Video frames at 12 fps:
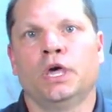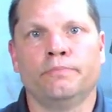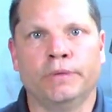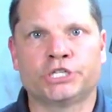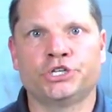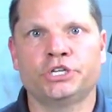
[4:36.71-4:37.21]

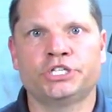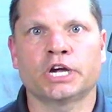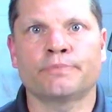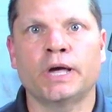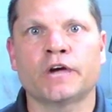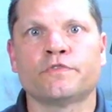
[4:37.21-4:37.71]
Make sure you check
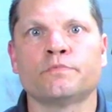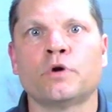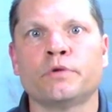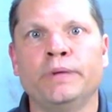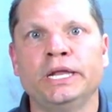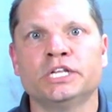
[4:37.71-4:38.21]
back for more
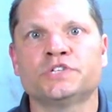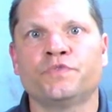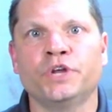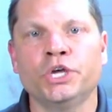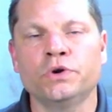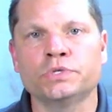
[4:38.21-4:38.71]
maintenance
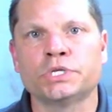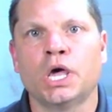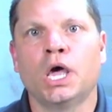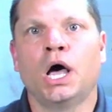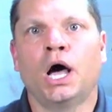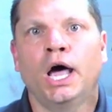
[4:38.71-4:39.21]
videos.
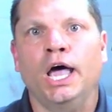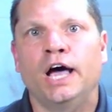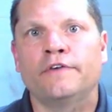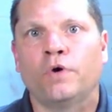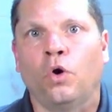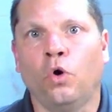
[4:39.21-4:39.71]
I
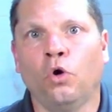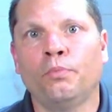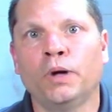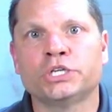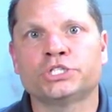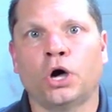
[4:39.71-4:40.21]
have a whole
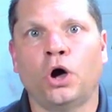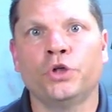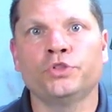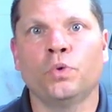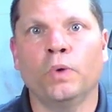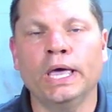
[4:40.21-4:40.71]
bunch on
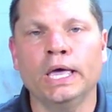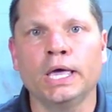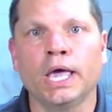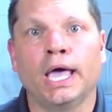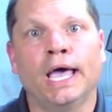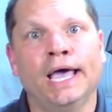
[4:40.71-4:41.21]
the way.
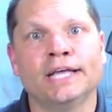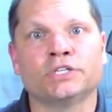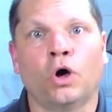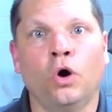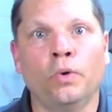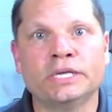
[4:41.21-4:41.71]
As
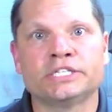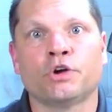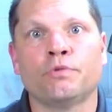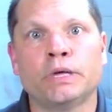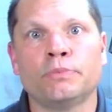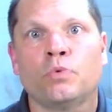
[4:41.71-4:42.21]
always, there will
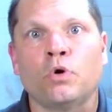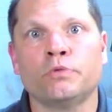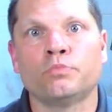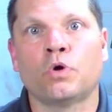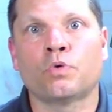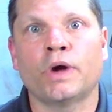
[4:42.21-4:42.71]
be more and
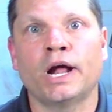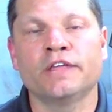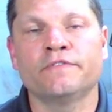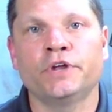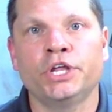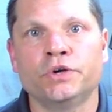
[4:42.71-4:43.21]
more riding
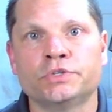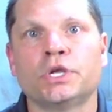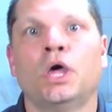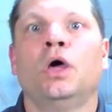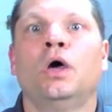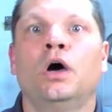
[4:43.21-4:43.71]
videos
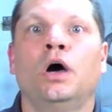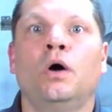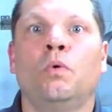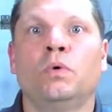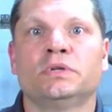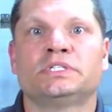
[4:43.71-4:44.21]

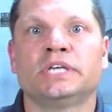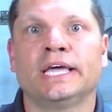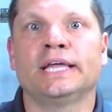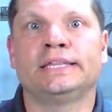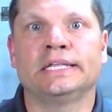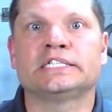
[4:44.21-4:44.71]
once I
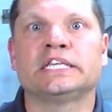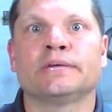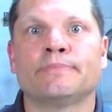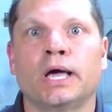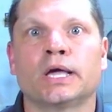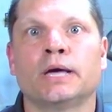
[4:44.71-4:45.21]
get this thing
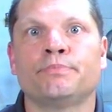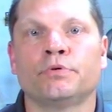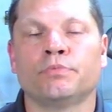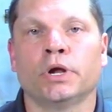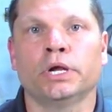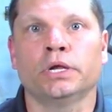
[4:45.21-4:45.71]
back up and
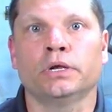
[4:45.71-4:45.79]
running.